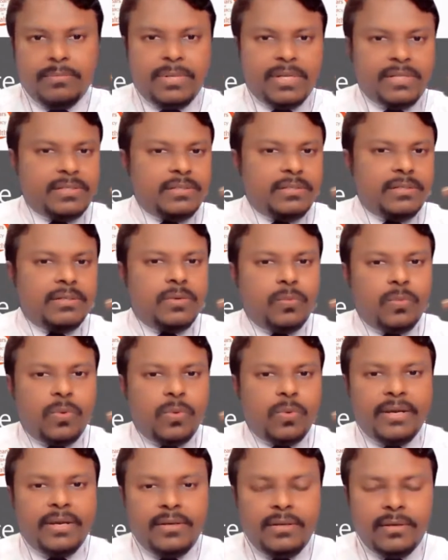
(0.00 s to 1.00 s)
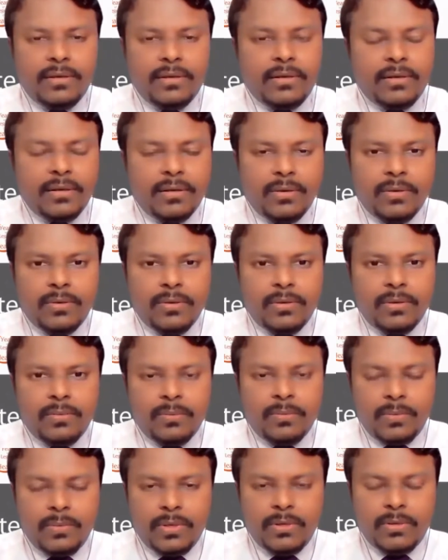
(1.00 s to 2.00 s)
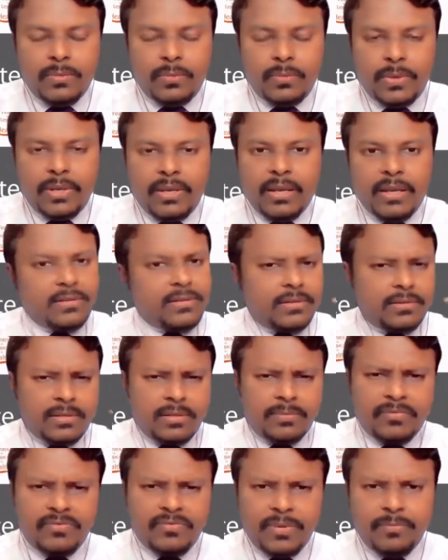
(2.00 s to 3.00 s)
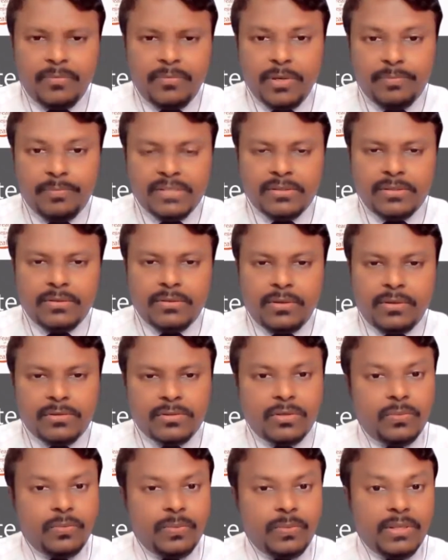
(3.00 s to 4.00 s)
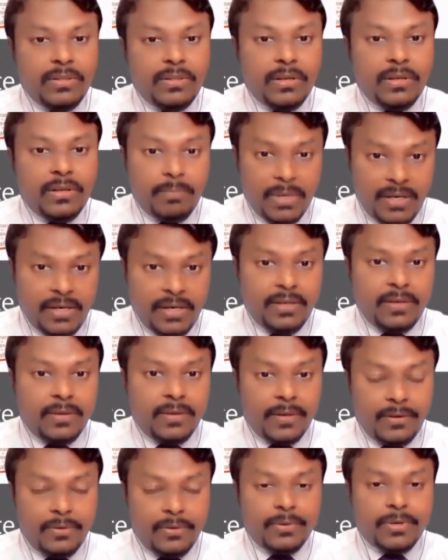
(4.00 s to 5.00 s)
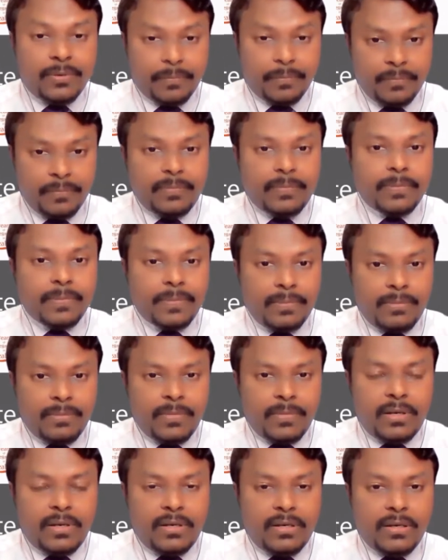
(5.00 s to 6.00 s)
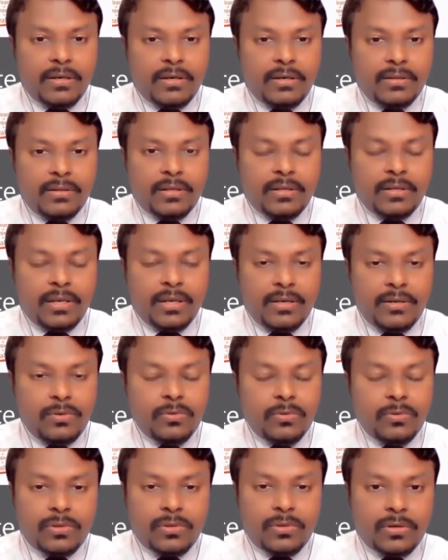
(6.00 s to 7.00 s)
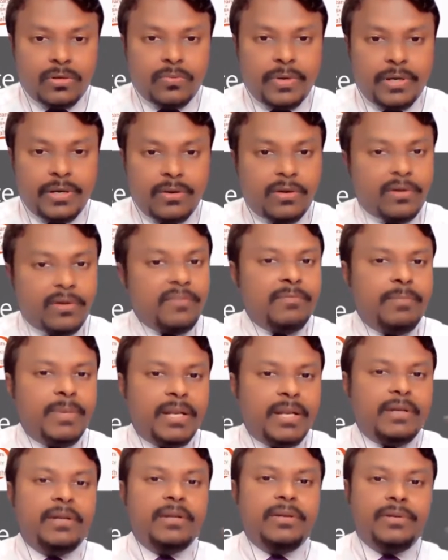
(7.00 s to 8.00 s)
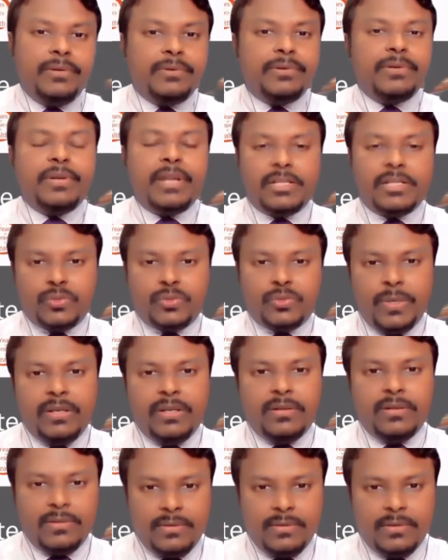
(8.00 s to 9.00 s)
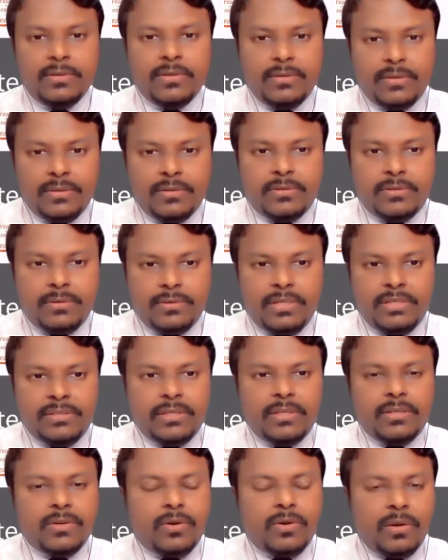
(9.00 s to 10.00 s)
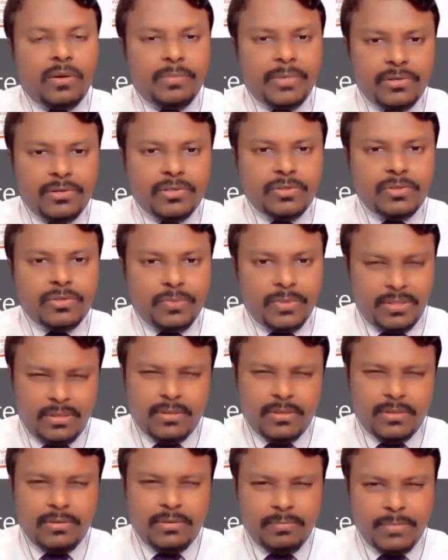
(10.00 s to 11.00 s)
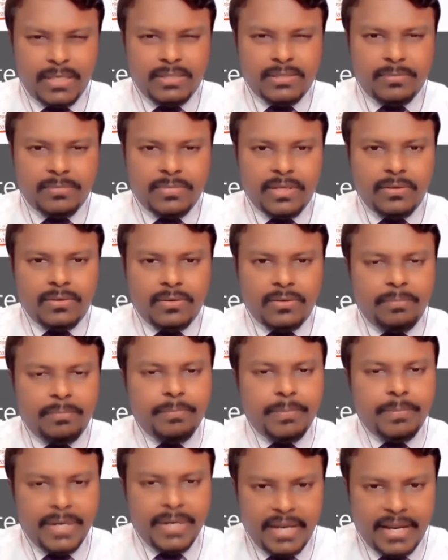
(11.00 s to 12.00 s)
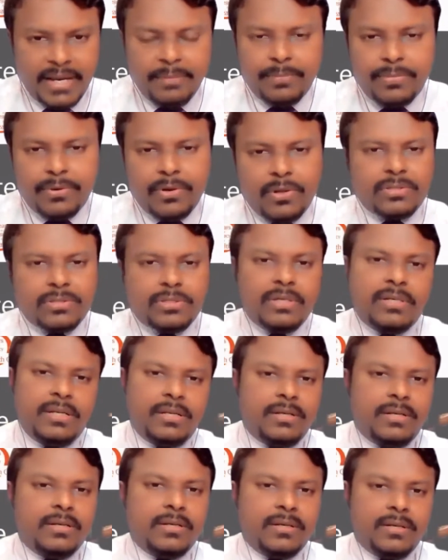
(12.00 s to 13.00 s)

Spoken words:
present in a wide way, and some of them will present also with bleeding in urine, and they can lose quite a lot of blood in urine as well. So these are the common issues with something called benign prostatic